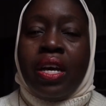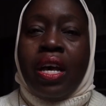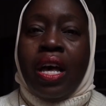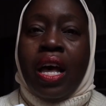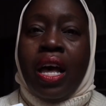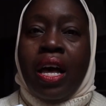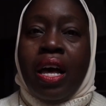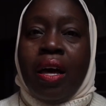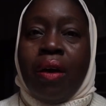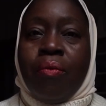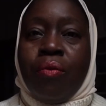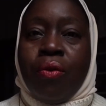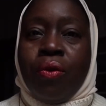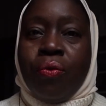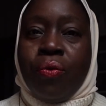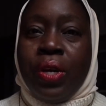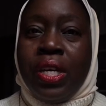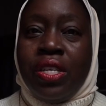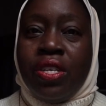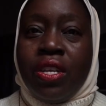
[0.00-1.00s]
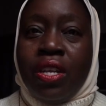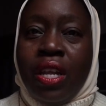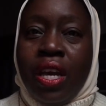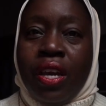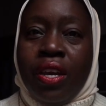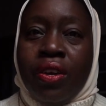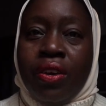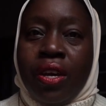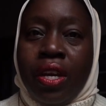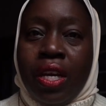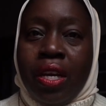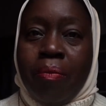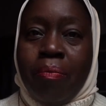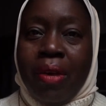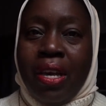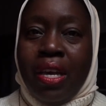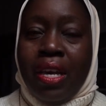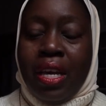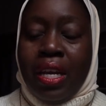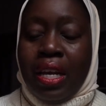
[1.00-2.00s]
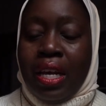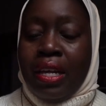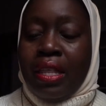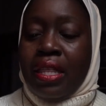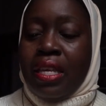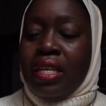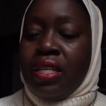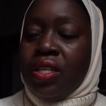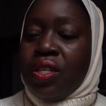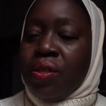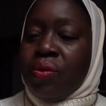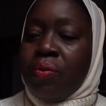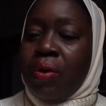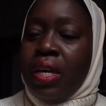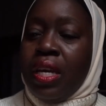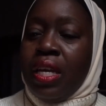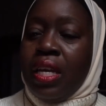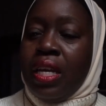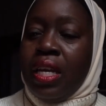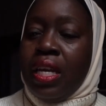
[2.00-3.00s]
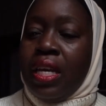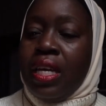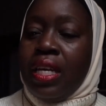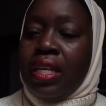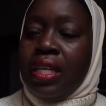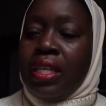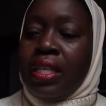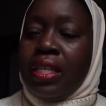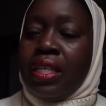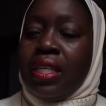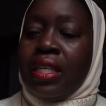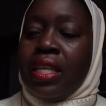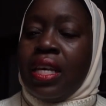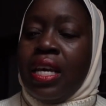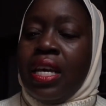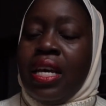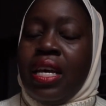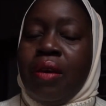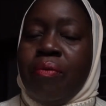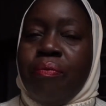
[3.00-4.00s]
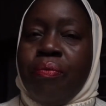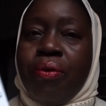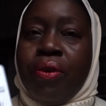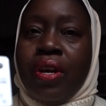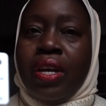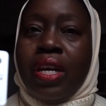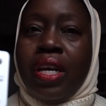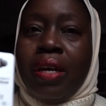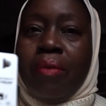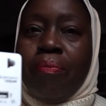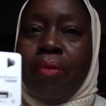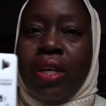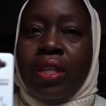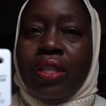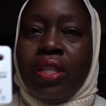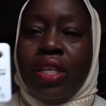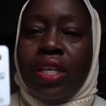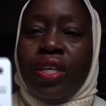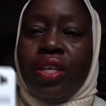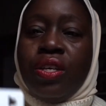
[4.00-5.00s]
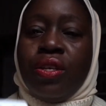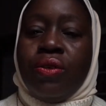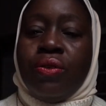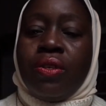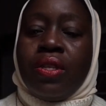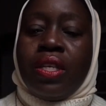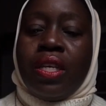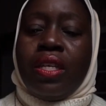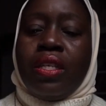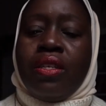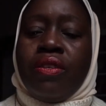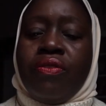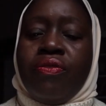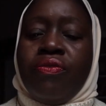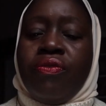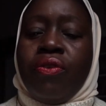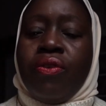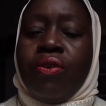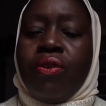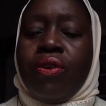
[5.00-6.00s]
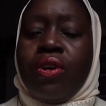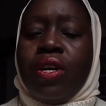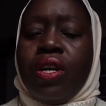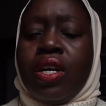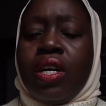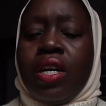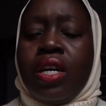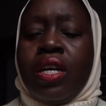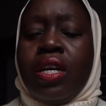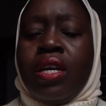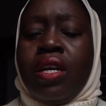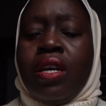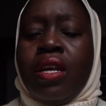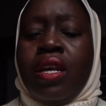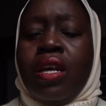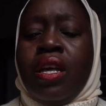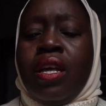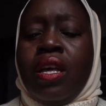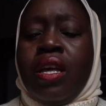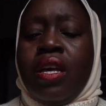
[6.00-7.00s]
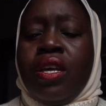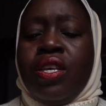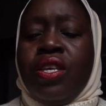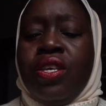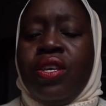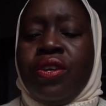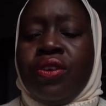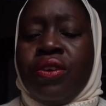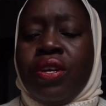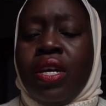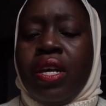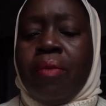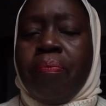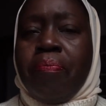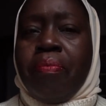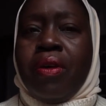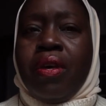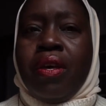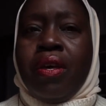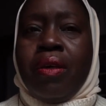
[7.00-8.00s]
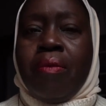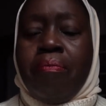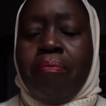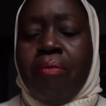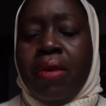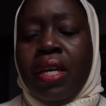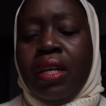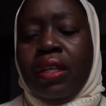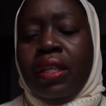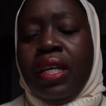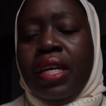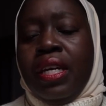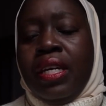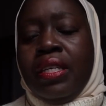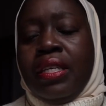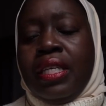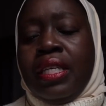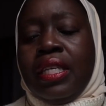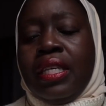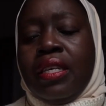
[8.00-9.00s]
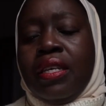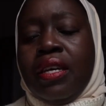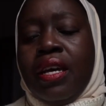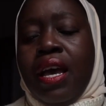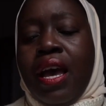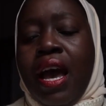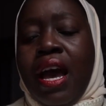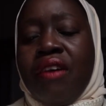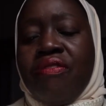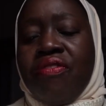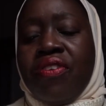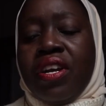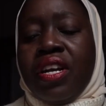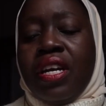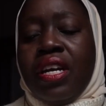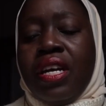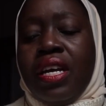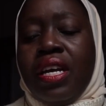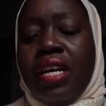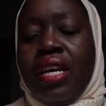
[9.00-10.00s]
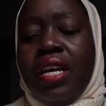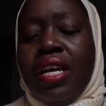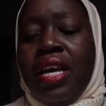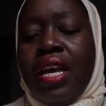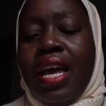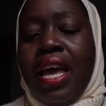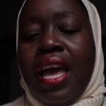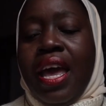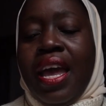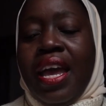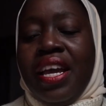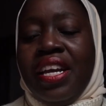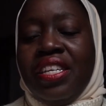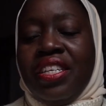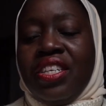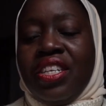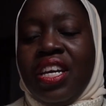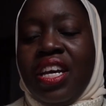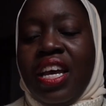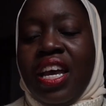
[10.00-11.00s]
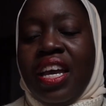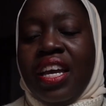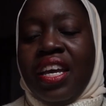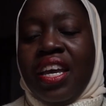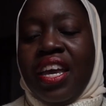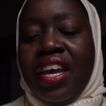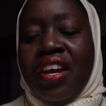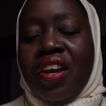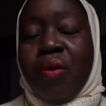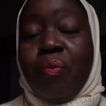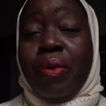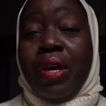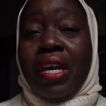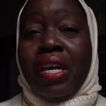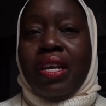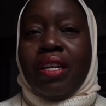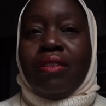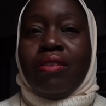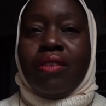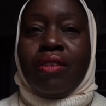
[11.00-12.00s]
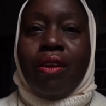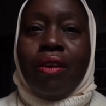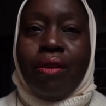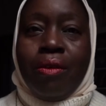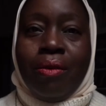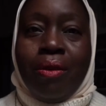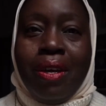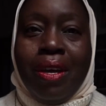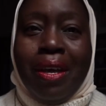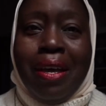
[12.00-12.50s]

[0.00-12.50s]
or region that you're going to be in. Now this one is pretty multi-use. It's for Europe, Middle East, Africa, Asia, and Caribbean. So